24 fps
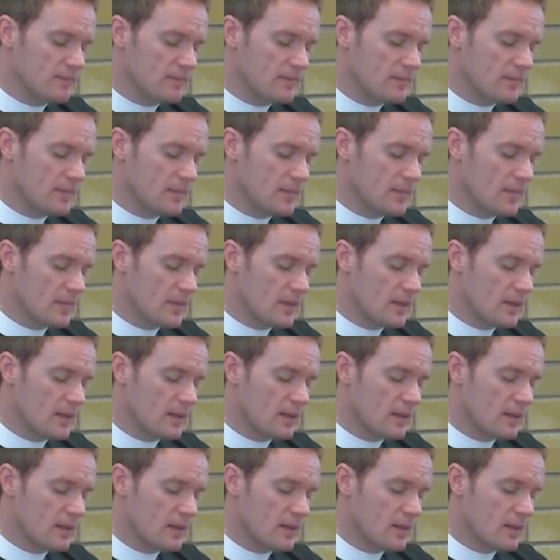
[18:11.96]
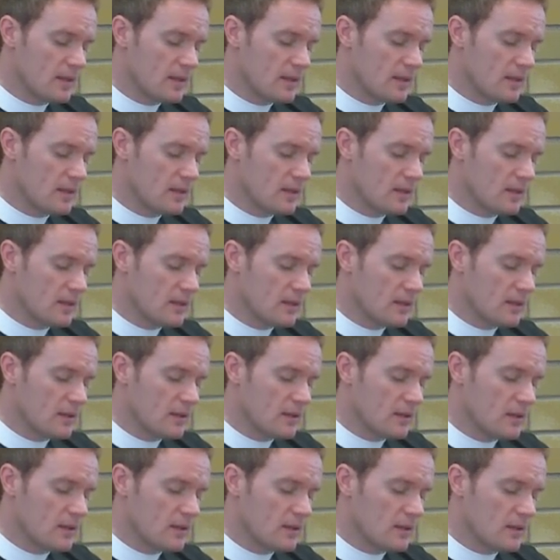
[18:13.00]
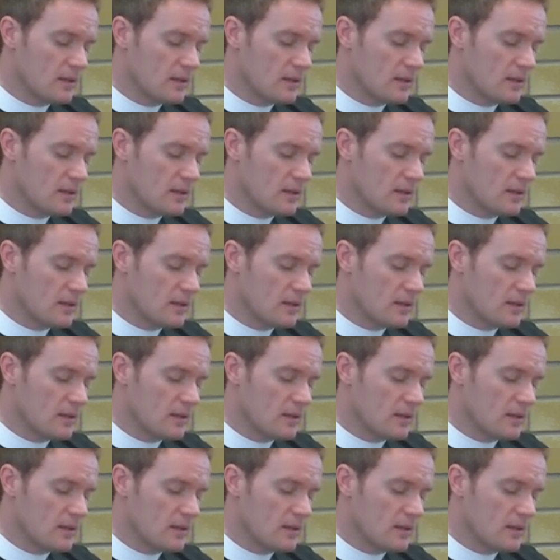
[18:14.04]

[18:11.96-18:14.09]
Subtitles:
Nothing is said.